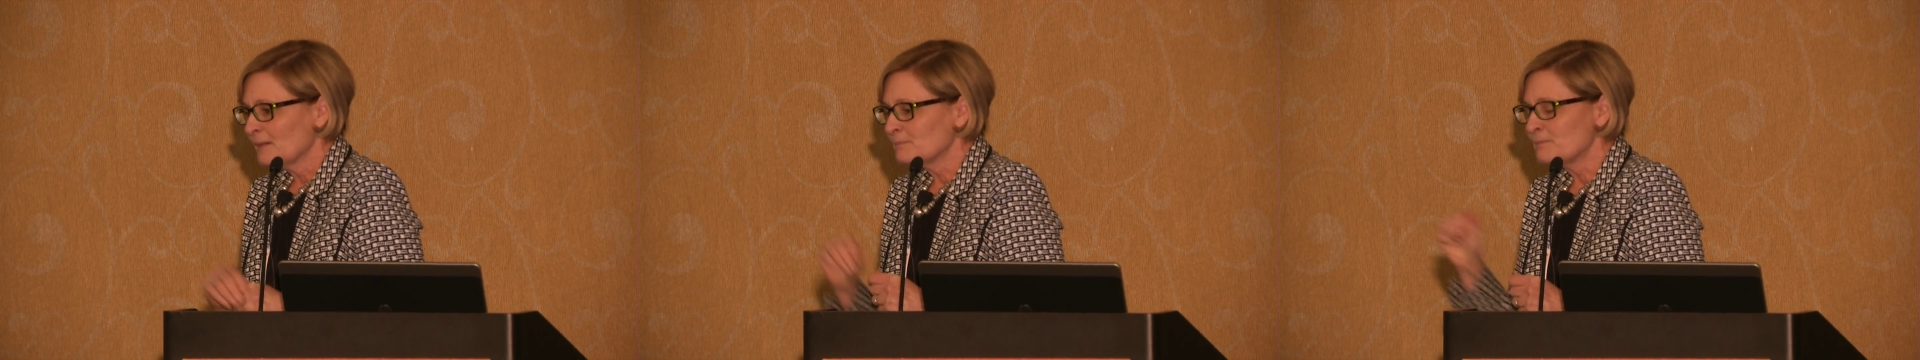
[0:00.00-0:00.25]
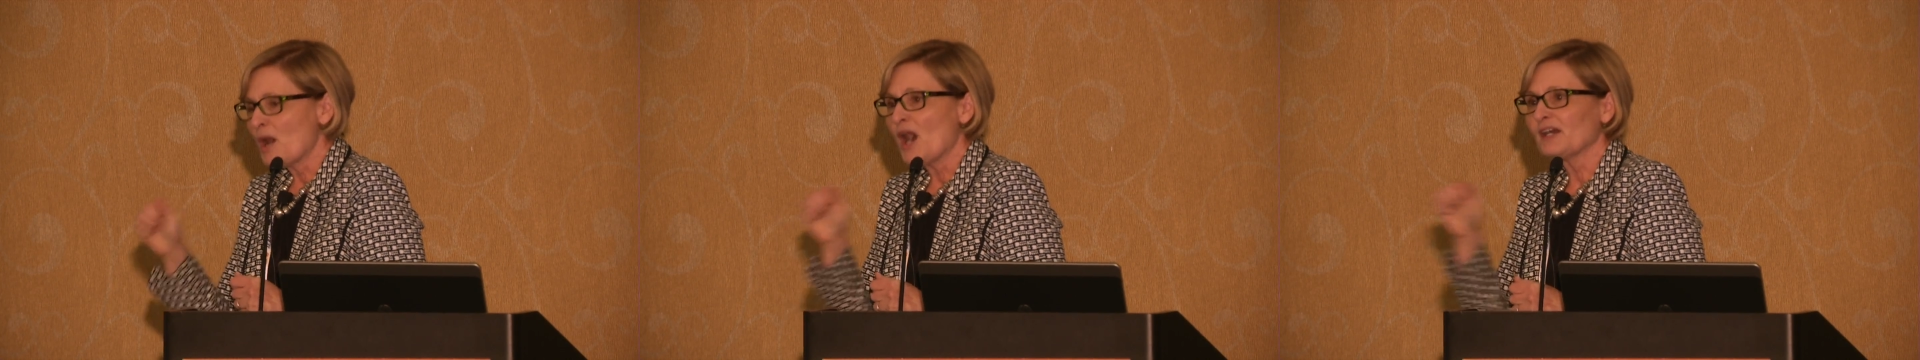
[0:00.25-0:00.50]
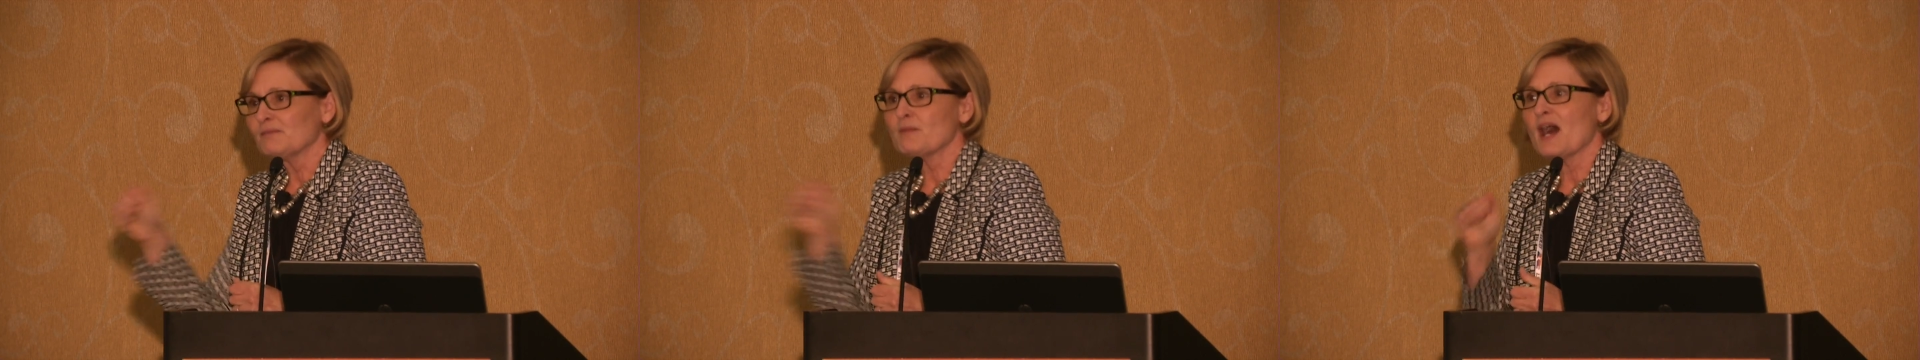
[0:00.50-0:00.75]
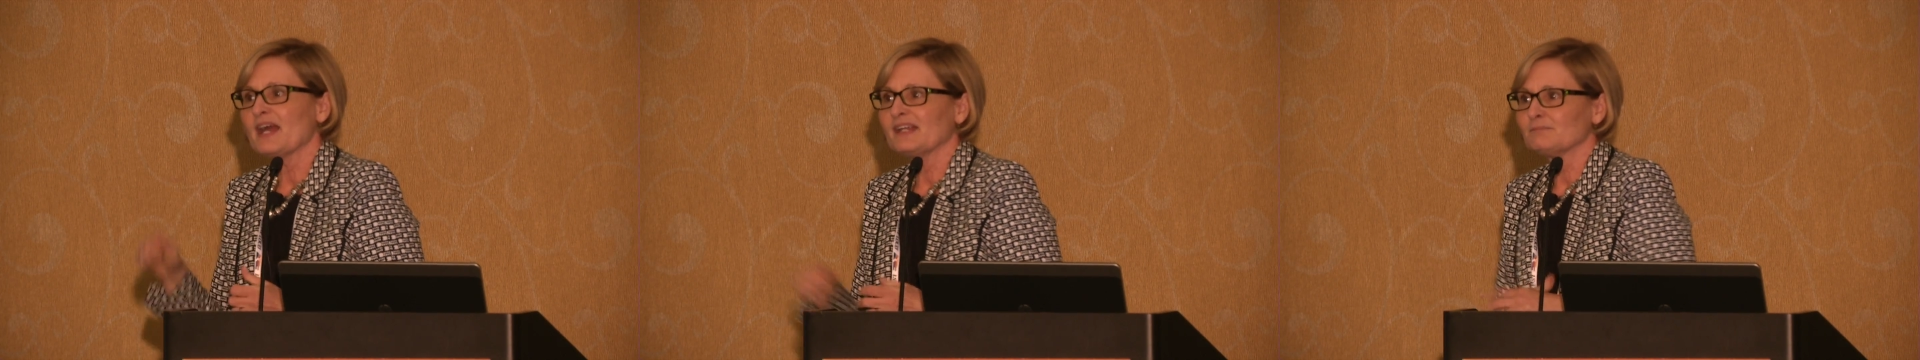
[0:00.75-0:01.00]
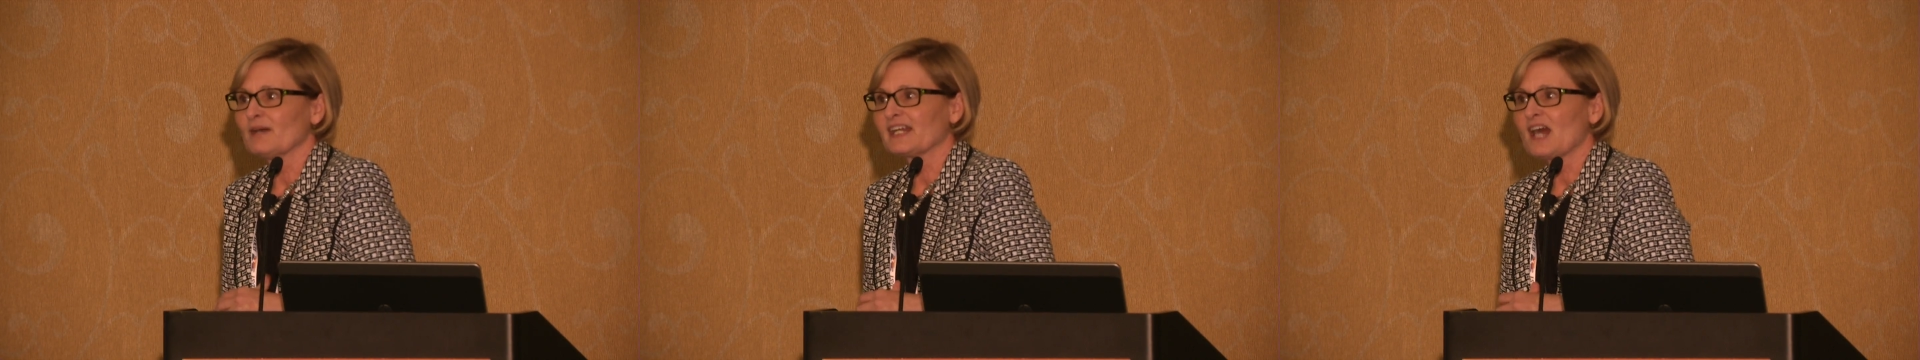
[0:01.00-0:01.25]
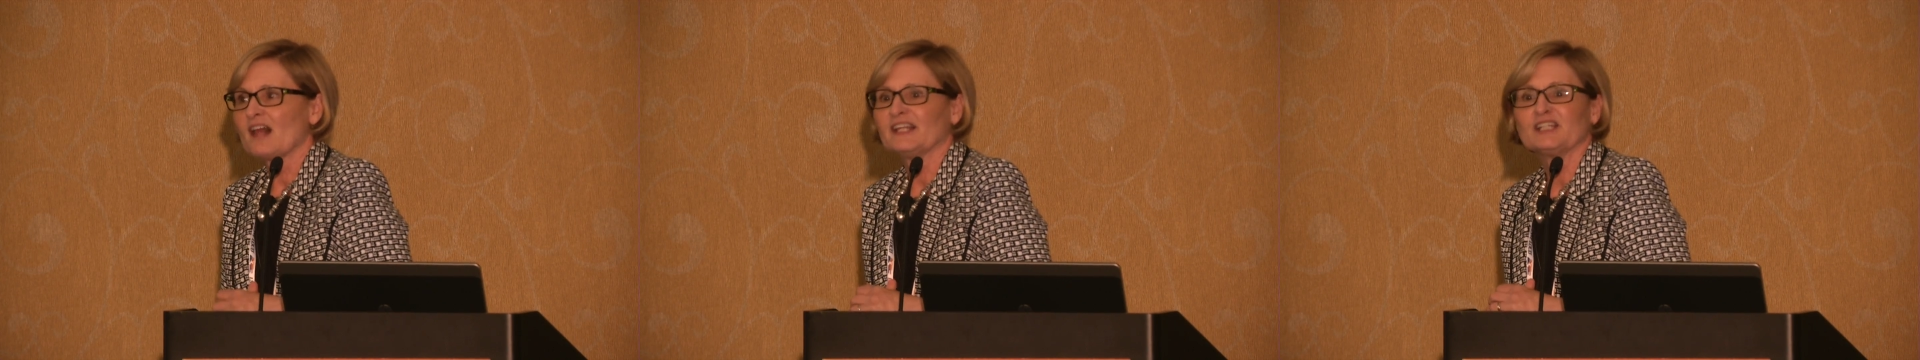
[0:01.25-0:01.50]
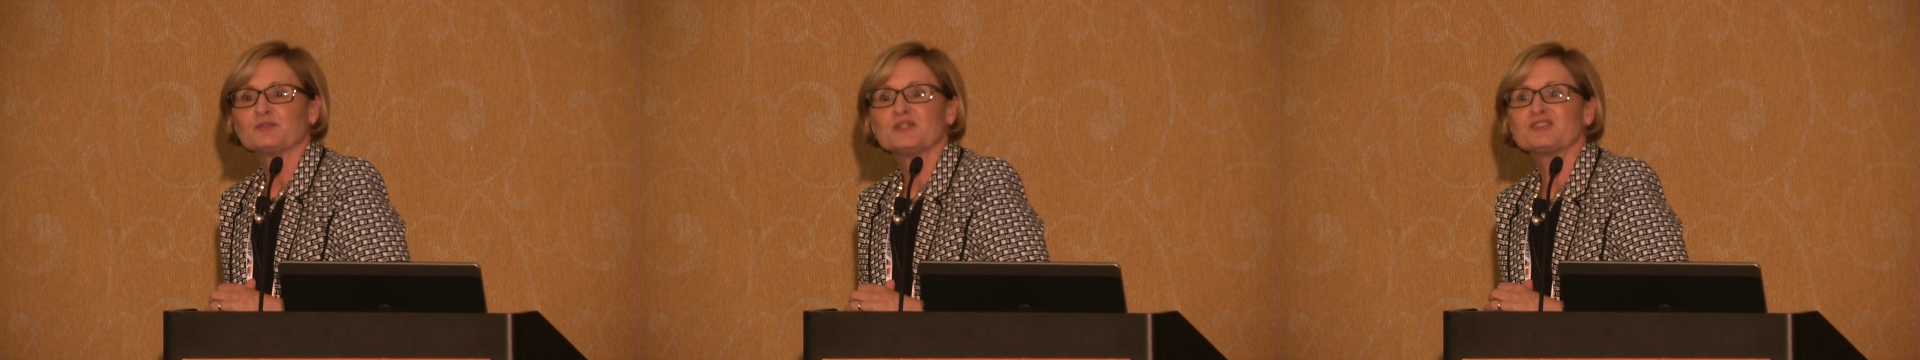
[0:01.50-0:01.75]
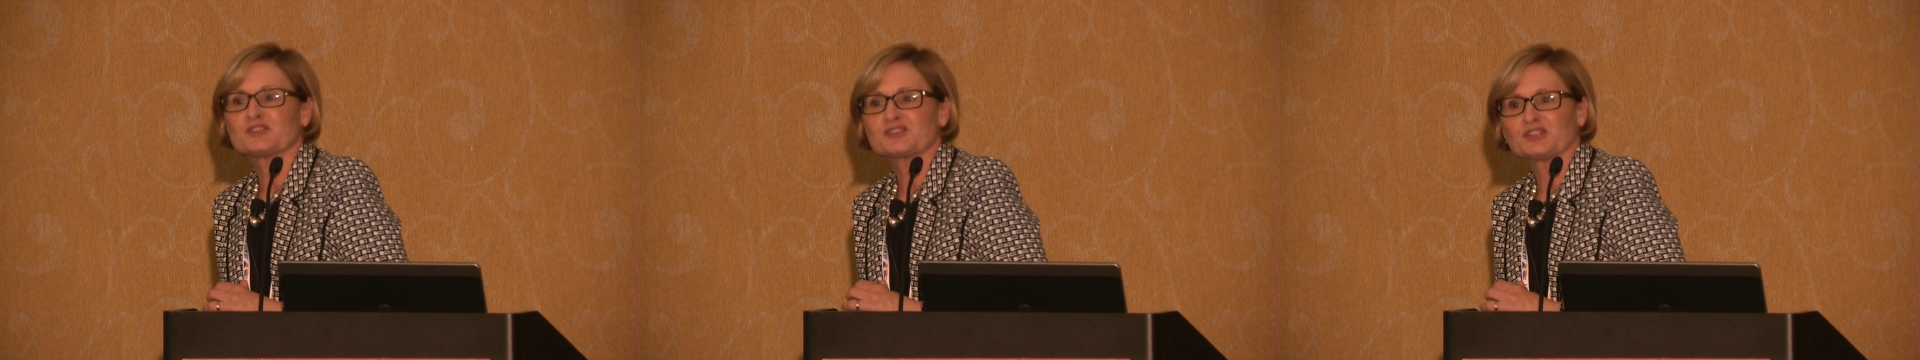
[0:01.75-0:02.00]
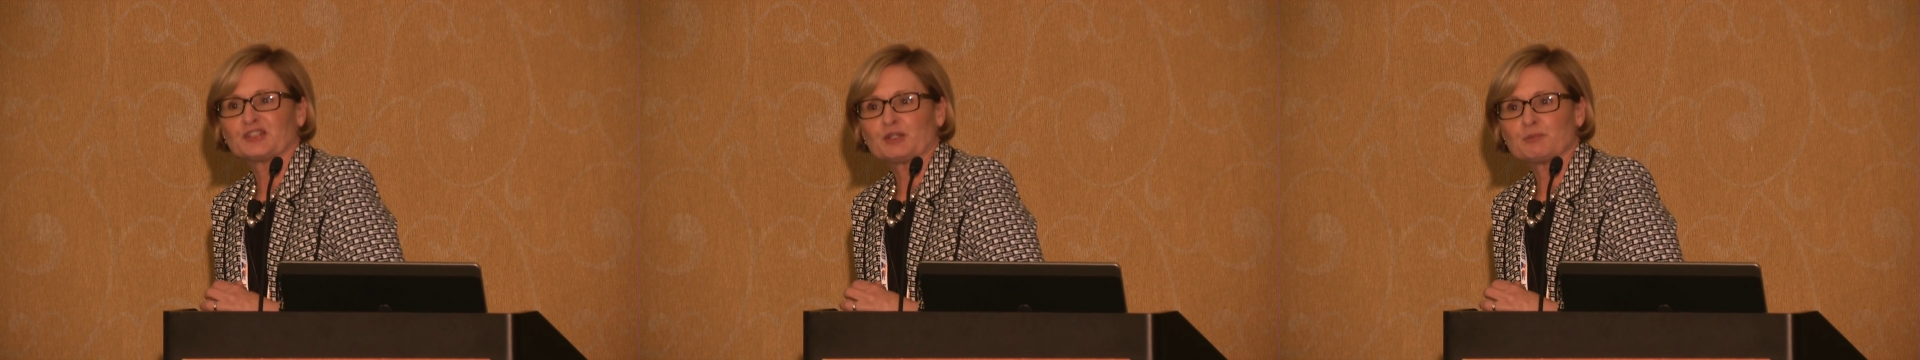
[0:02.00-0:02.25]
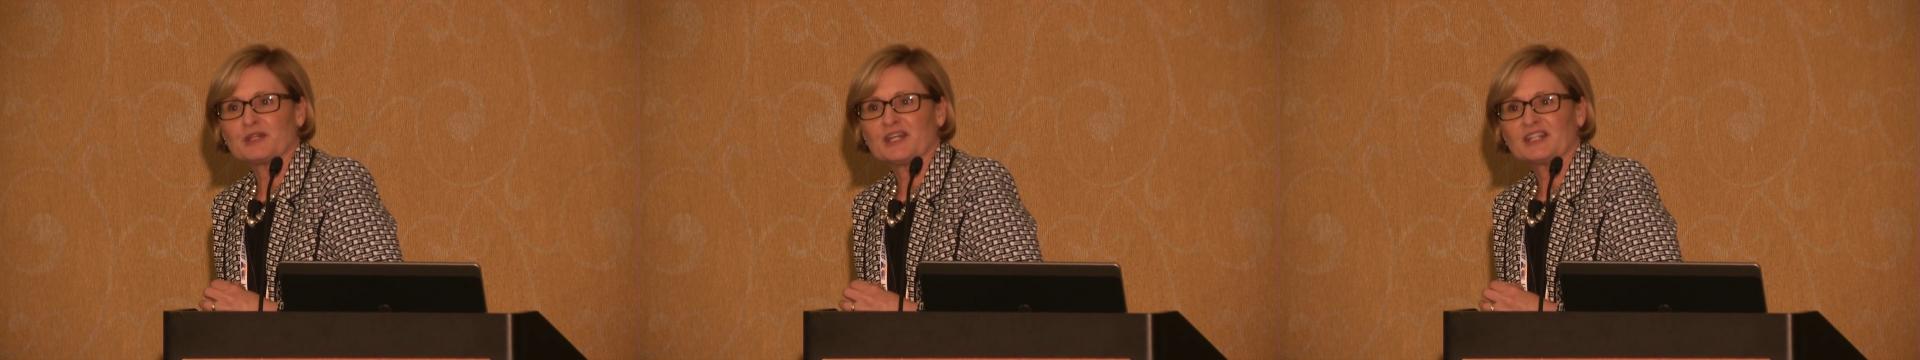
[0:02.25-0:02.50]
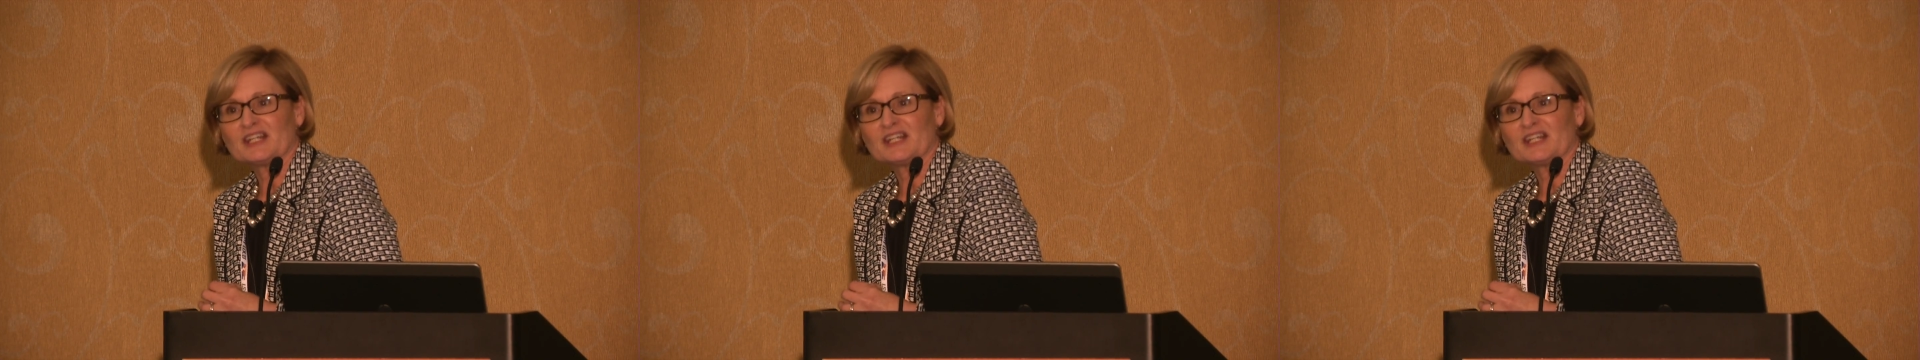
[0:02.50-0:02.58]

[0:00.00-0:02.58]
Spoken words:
bug my colleague in research a little bit